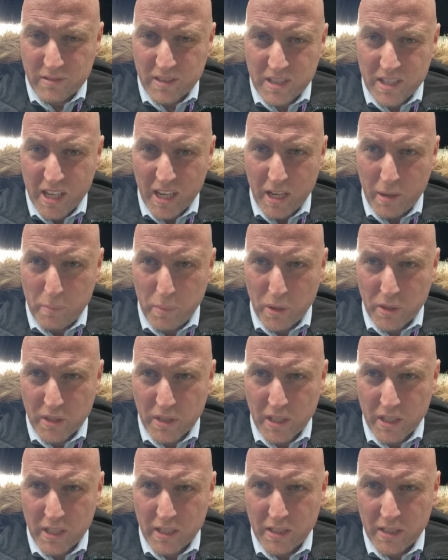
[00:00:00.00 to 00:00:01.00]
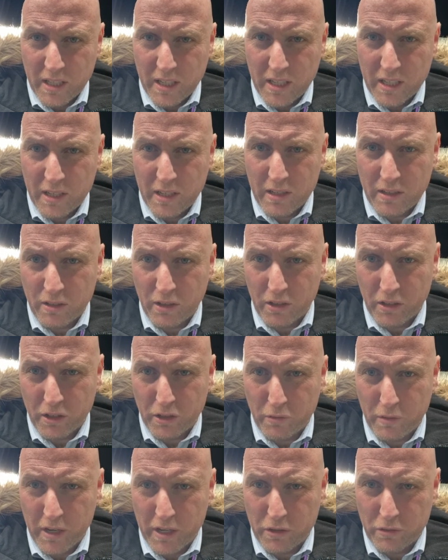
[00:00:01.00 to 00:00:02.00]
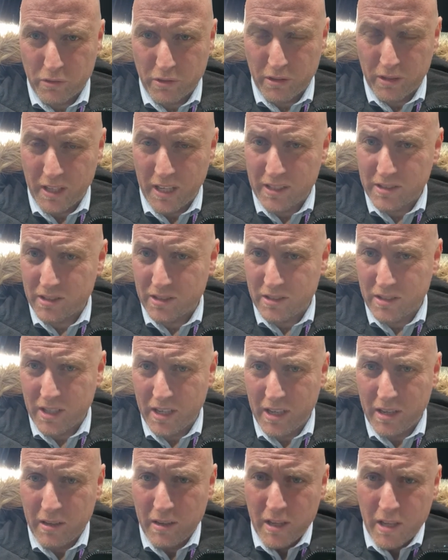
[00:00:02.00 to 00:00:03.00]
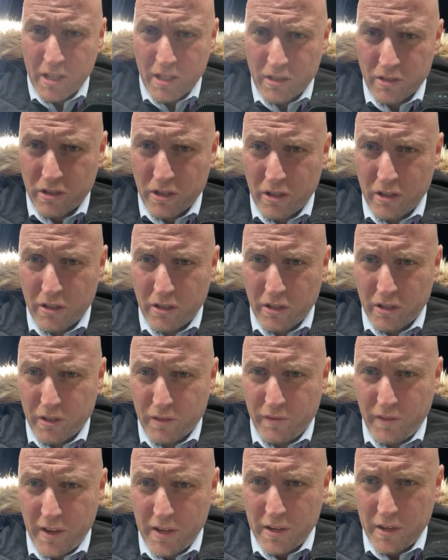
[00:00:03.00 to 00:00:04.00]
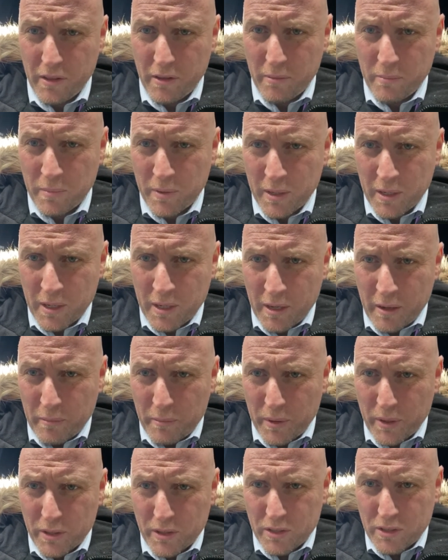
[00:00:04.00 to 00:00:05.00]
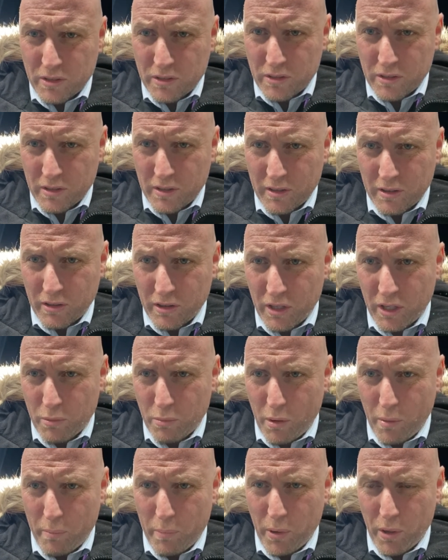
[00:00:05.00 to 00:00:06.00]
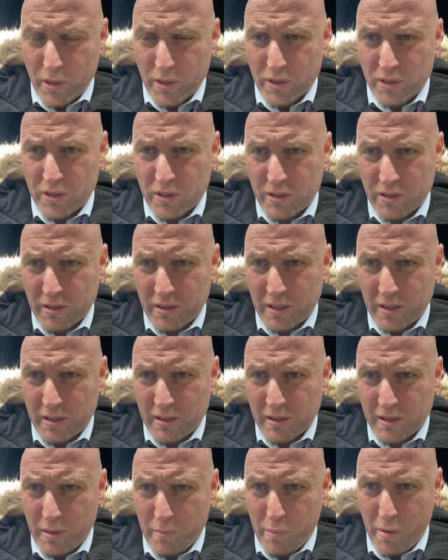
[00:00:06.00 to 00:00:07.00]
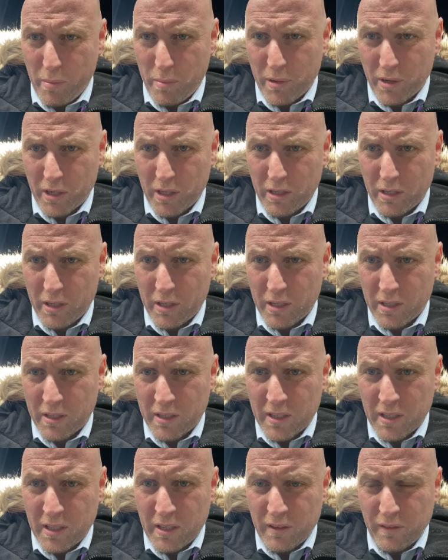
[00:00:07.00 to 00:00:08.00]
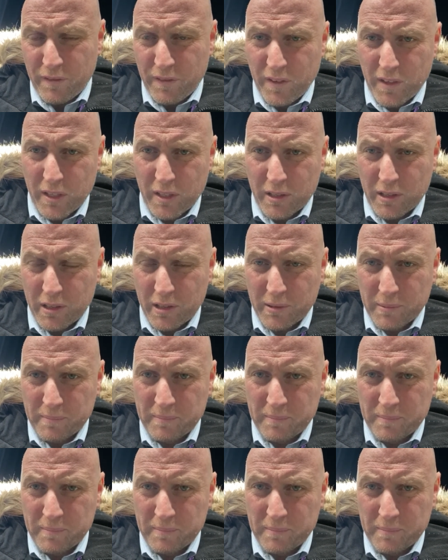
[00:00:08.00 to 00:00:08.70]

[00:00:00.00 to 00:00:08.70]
they take a point here today, not the greatest result, as I say, certainly not defending them, but 31 points, they're probably going to feel